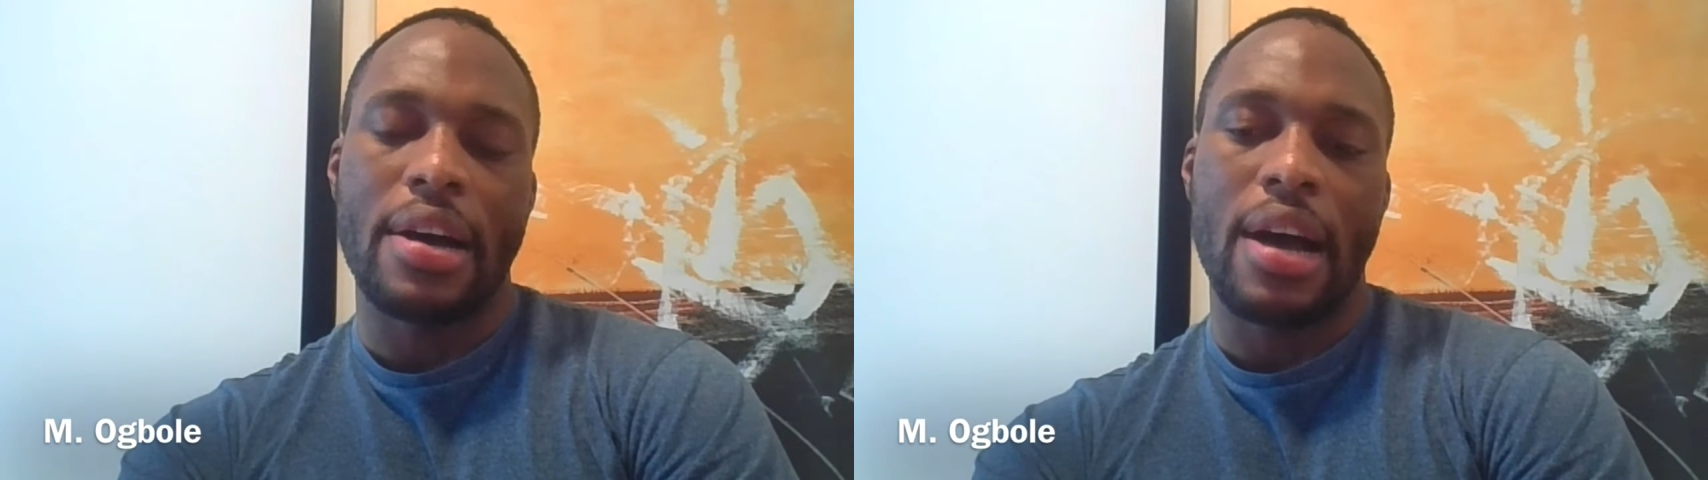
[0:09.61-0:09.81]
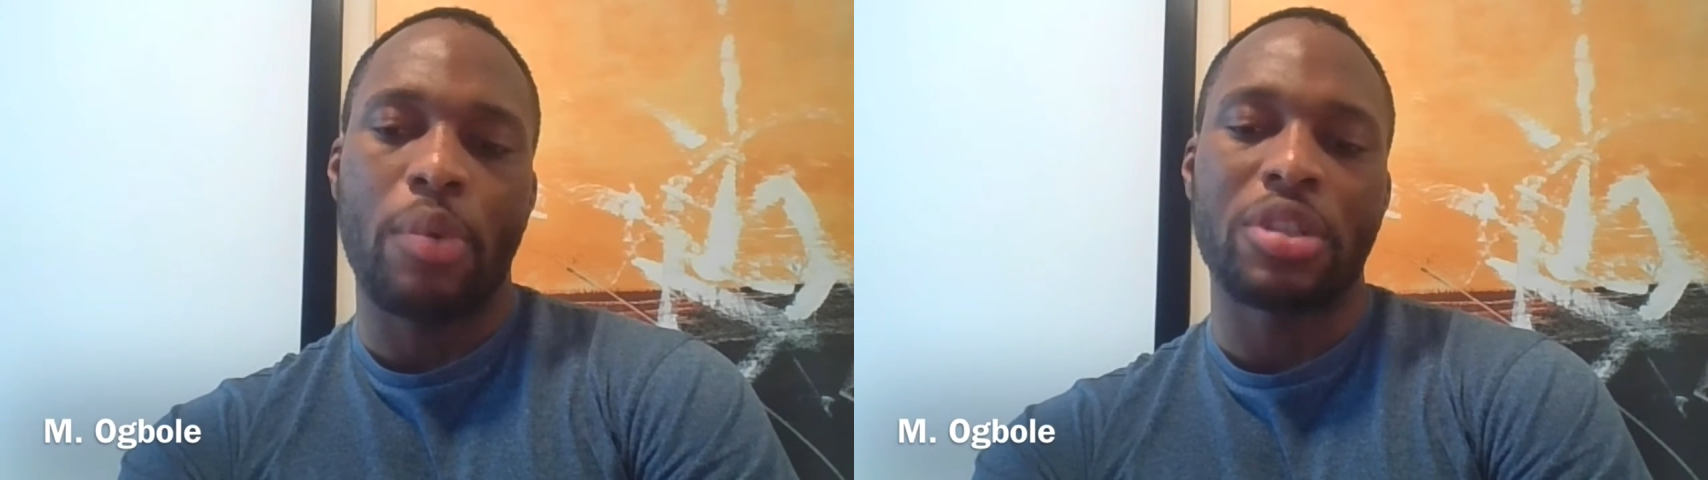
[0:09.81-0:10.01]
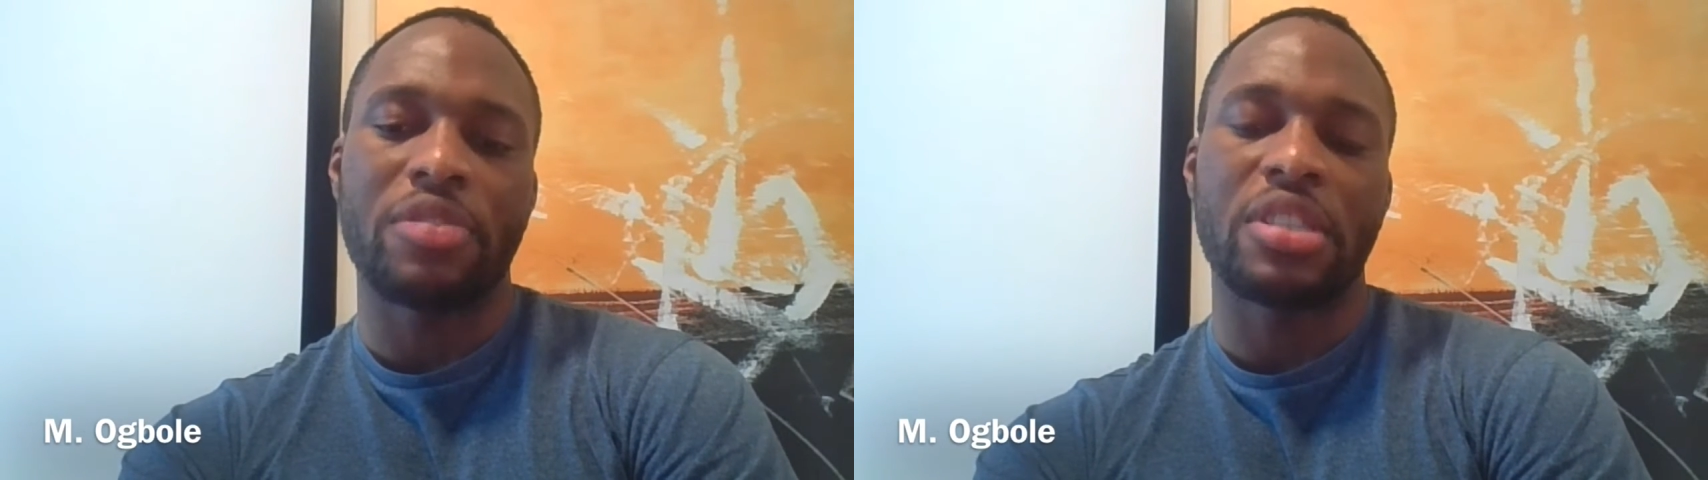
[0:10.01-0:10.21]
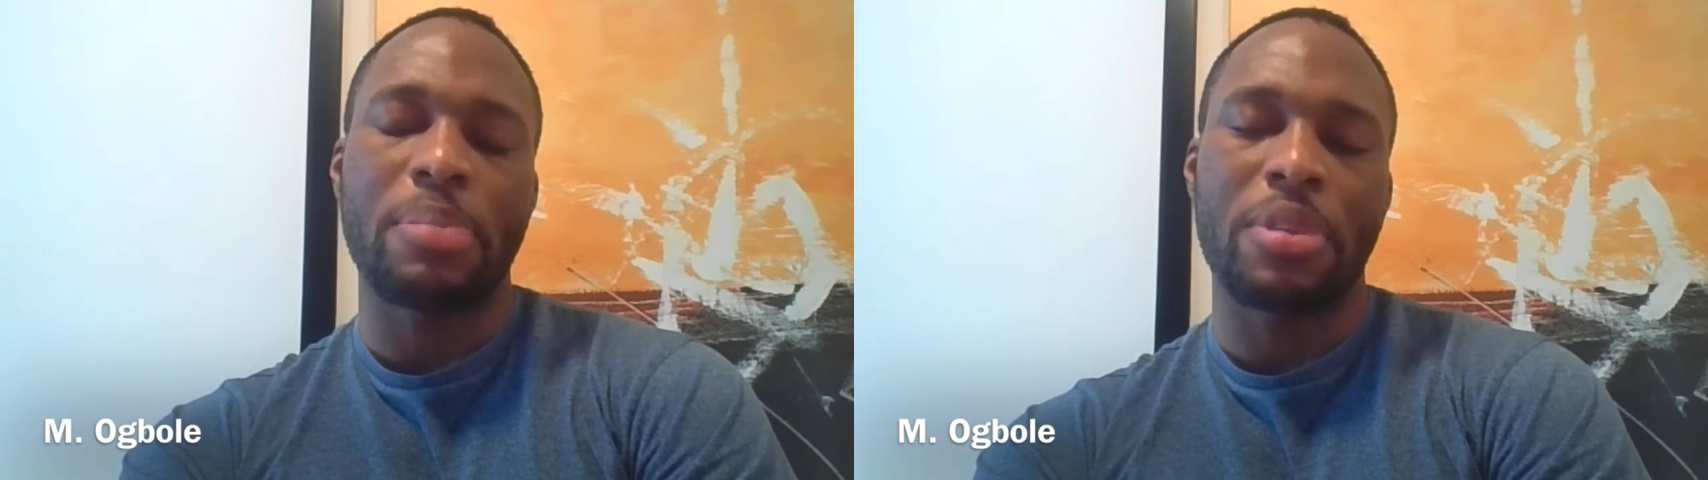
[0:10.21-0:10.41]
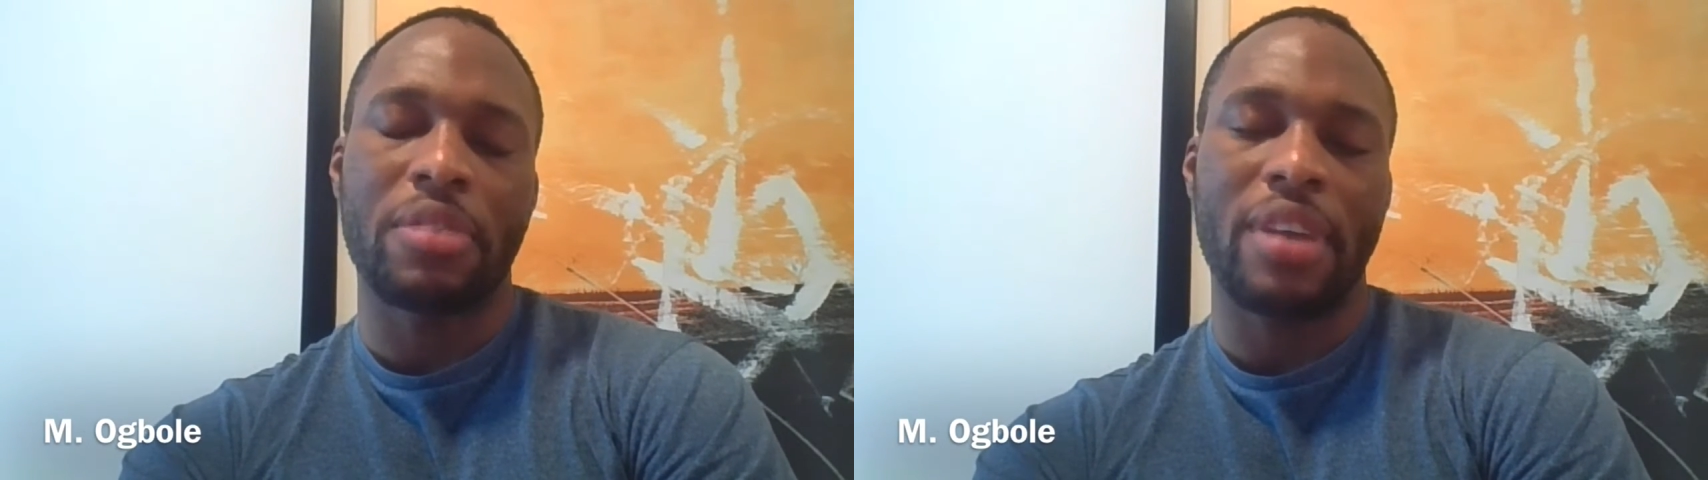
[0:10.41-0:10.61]
I was a
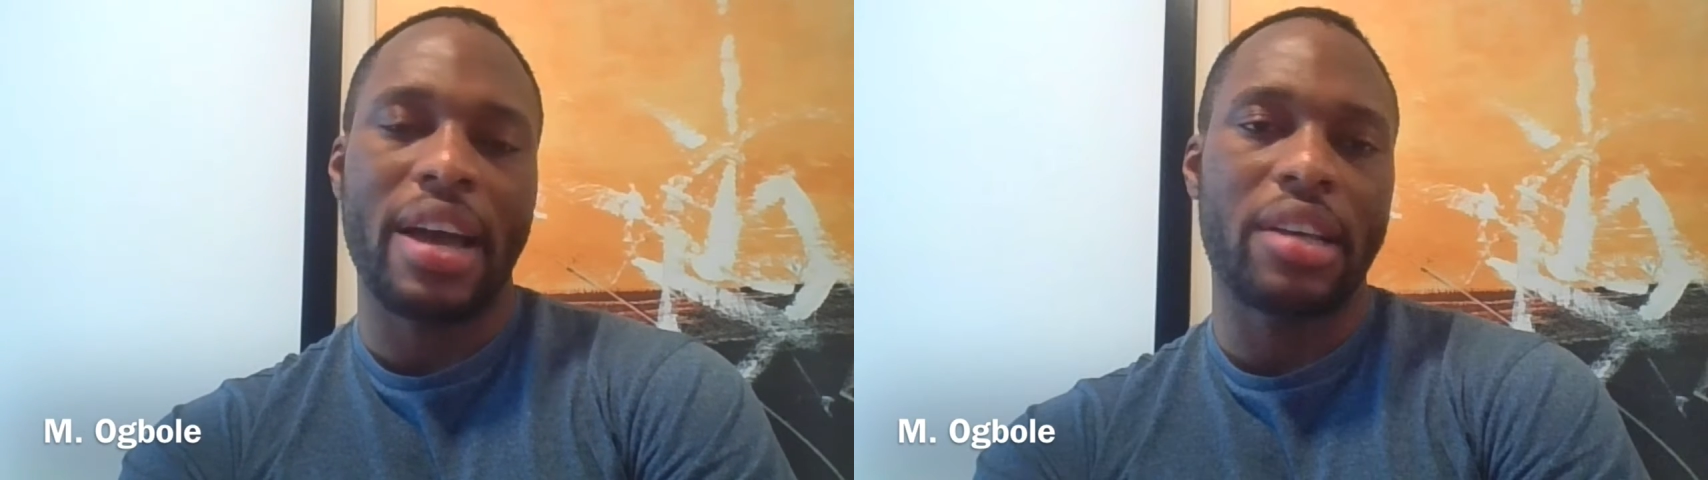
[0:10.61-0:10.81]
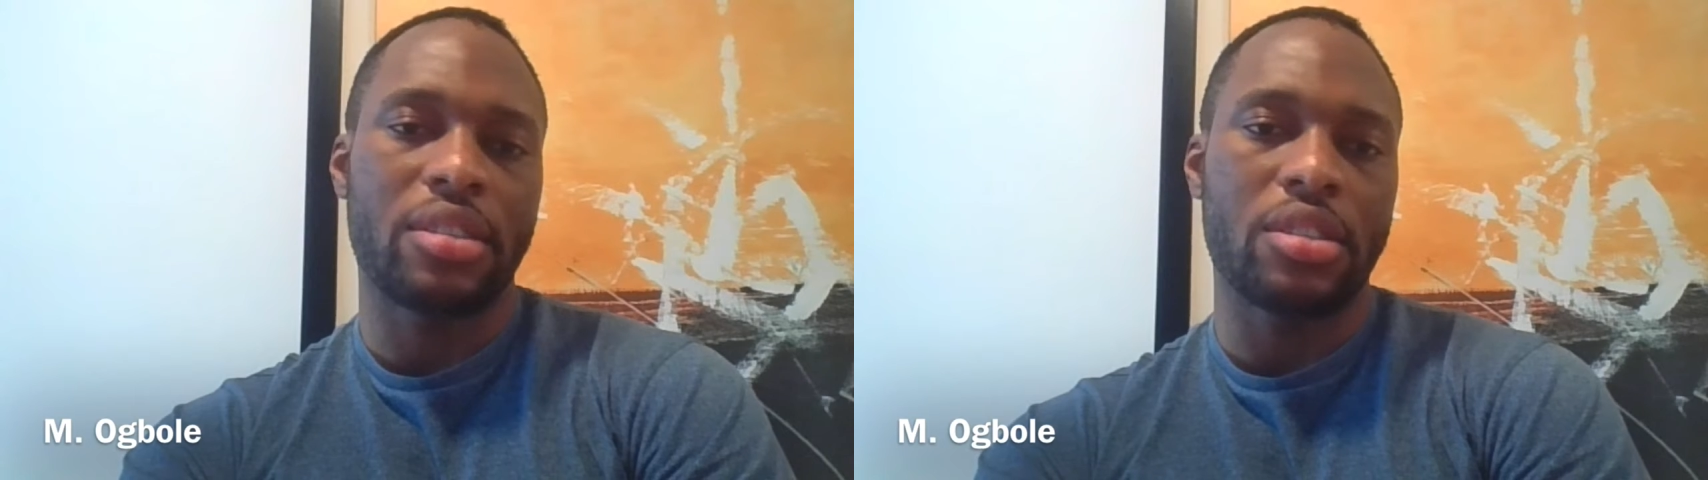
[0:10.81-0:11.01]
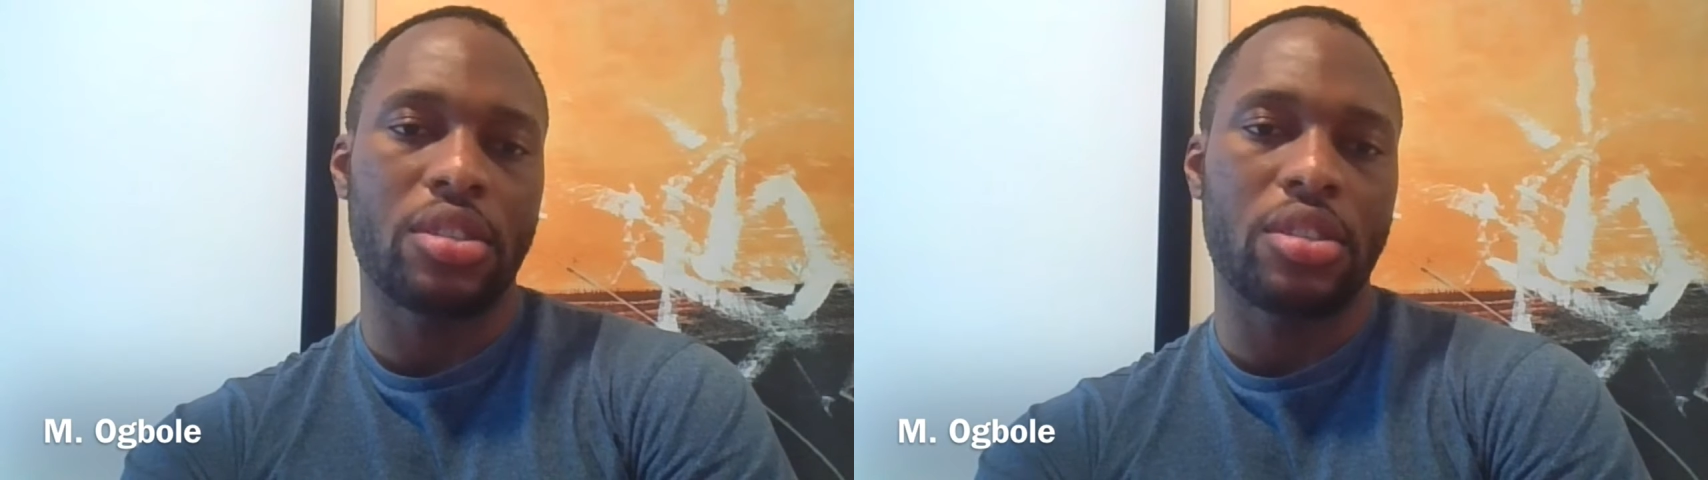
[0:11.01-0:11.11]
recipient of the IEC